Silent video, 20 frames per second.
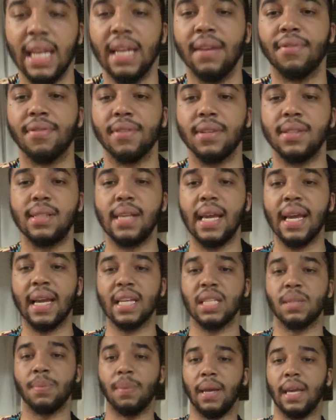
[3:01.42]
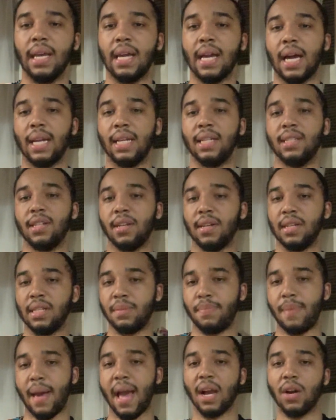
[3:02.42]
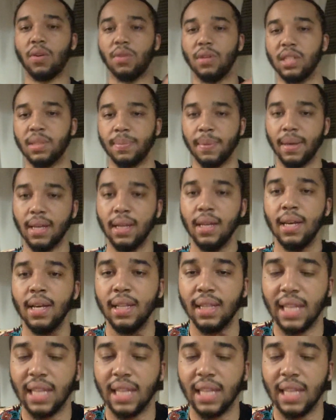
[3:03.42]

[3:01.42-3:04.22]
didn't forsake us, but he kind of turned his back on us, man.